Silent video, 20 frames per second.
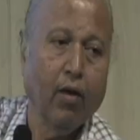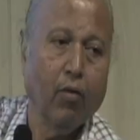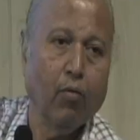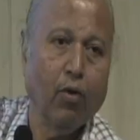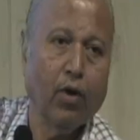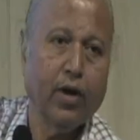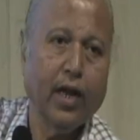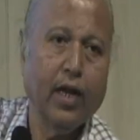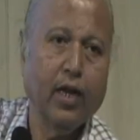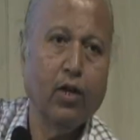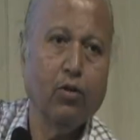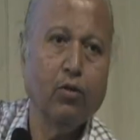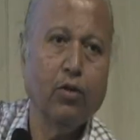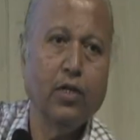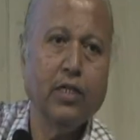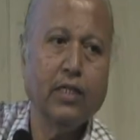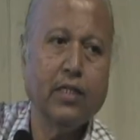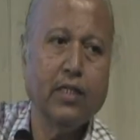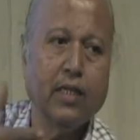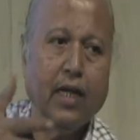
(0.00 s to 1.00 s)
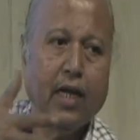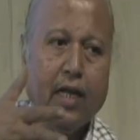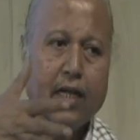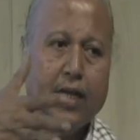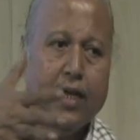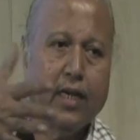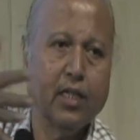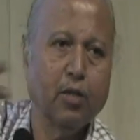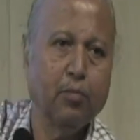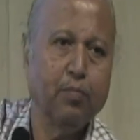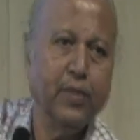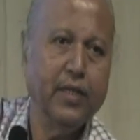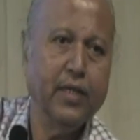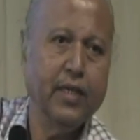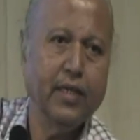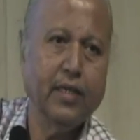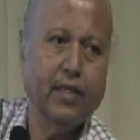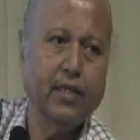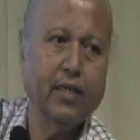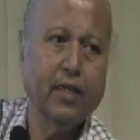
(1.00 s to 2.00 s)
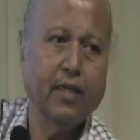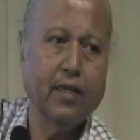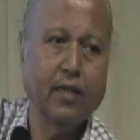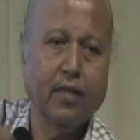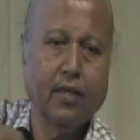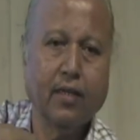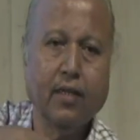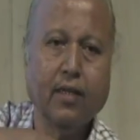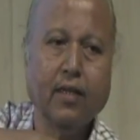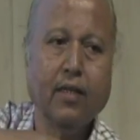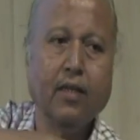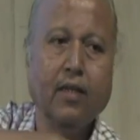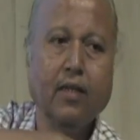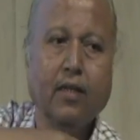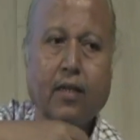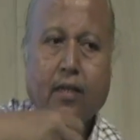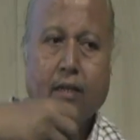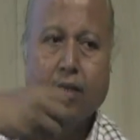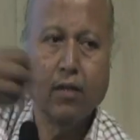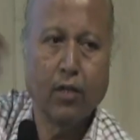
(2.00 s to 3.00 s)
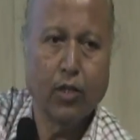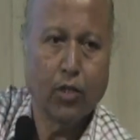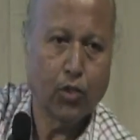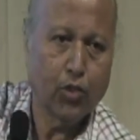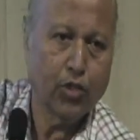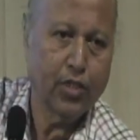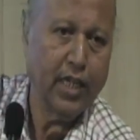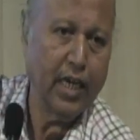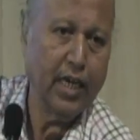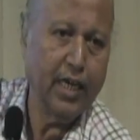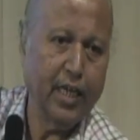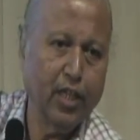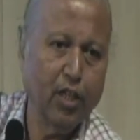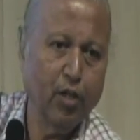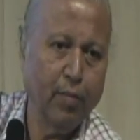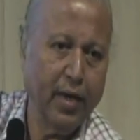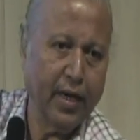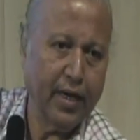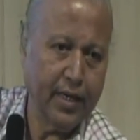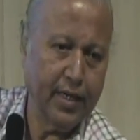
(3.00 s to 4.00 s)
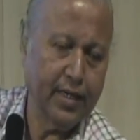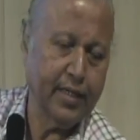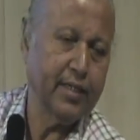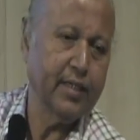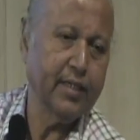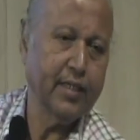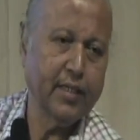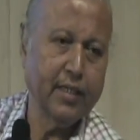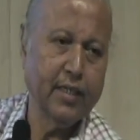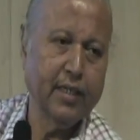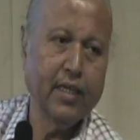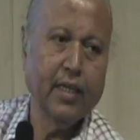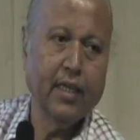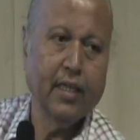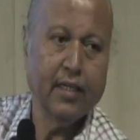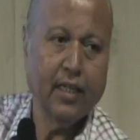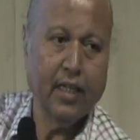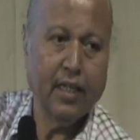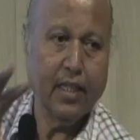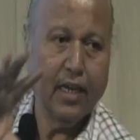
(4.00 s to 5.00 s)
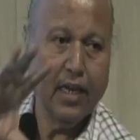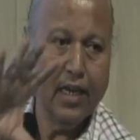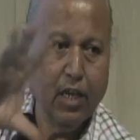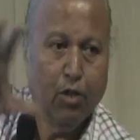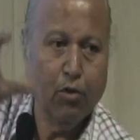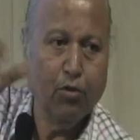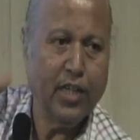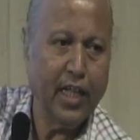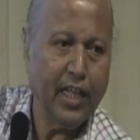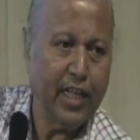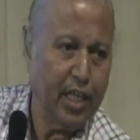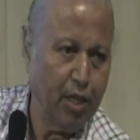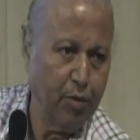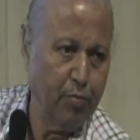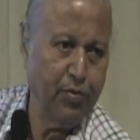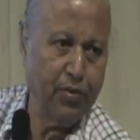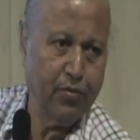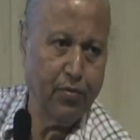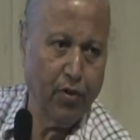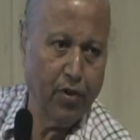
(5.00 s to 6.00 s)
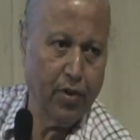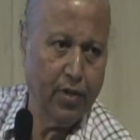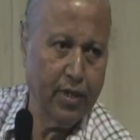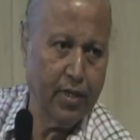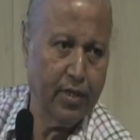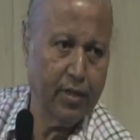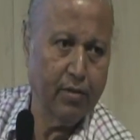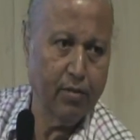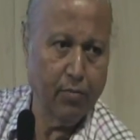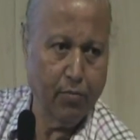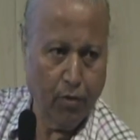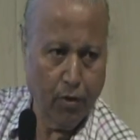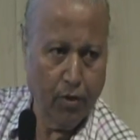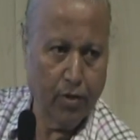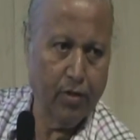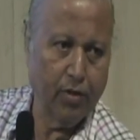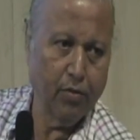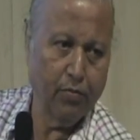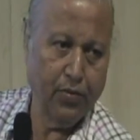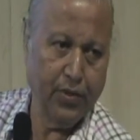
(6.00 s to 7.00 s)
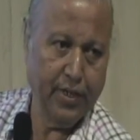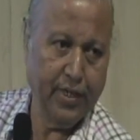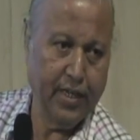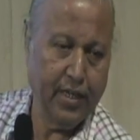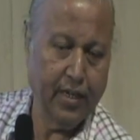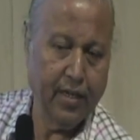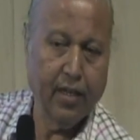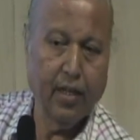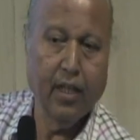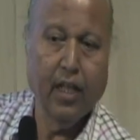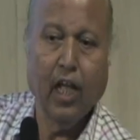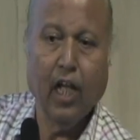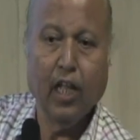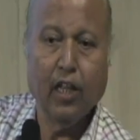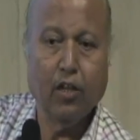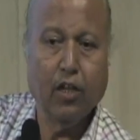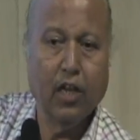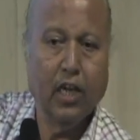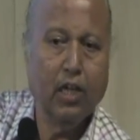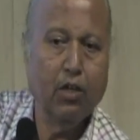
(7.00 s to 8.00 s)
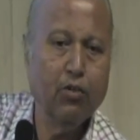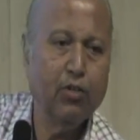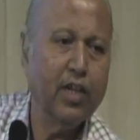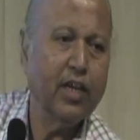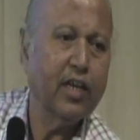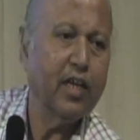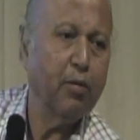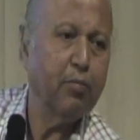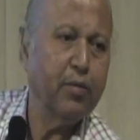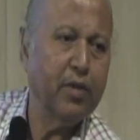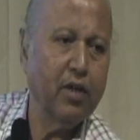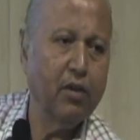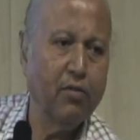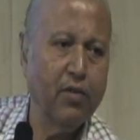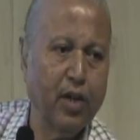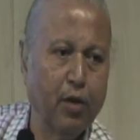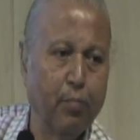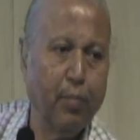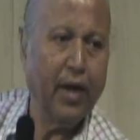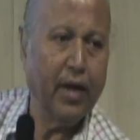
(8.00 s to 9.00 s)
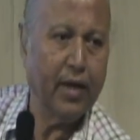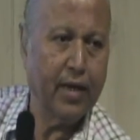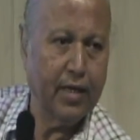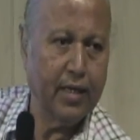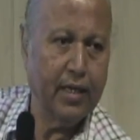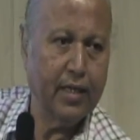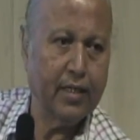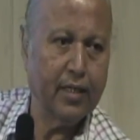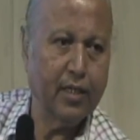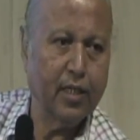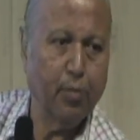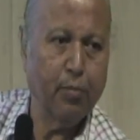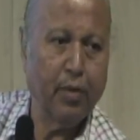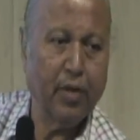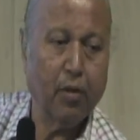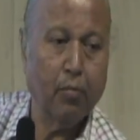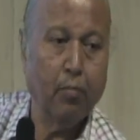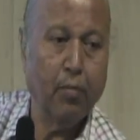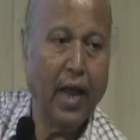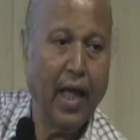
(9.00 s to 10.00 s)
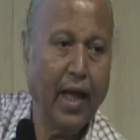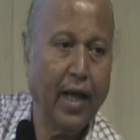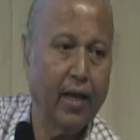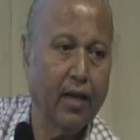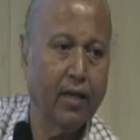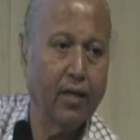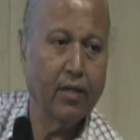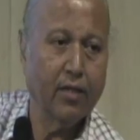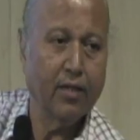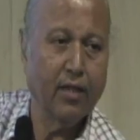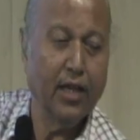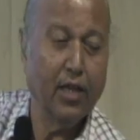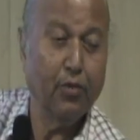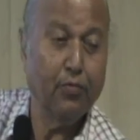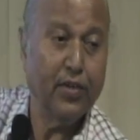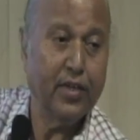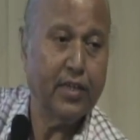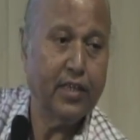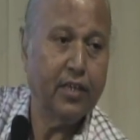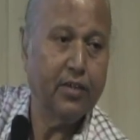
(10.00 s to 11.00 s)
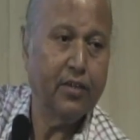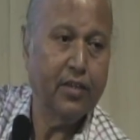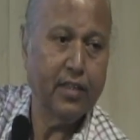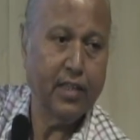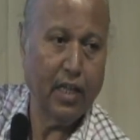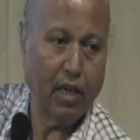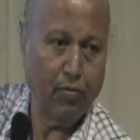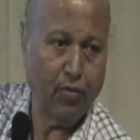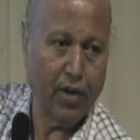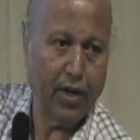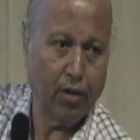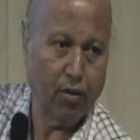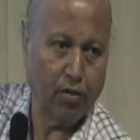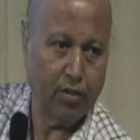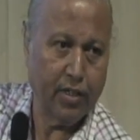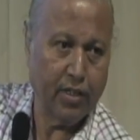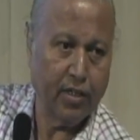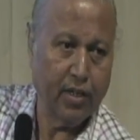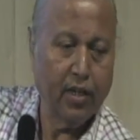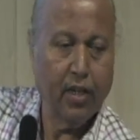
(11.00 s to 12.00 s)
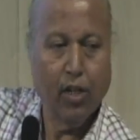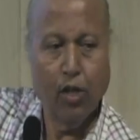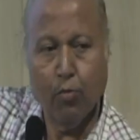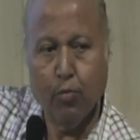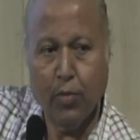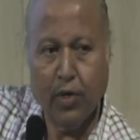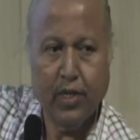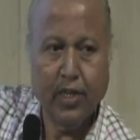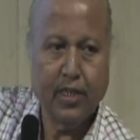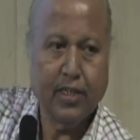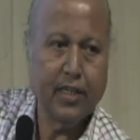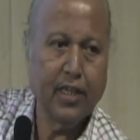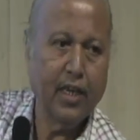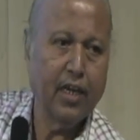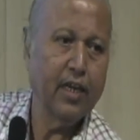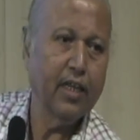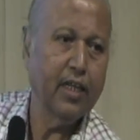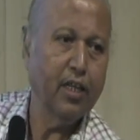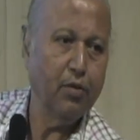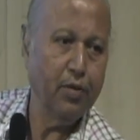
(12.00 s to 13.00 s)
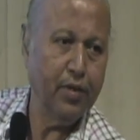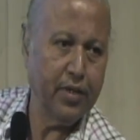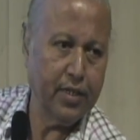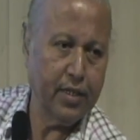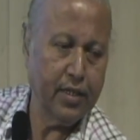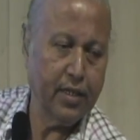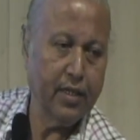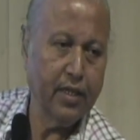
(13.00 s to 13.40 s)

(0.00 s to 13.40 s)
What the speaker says: what I'll do is I get the peanut, sell it in the market, then the leaves I keep for feeding. The leaves are kept in a very bad condition, they become black, they infested with aflatoxin, but they still give it.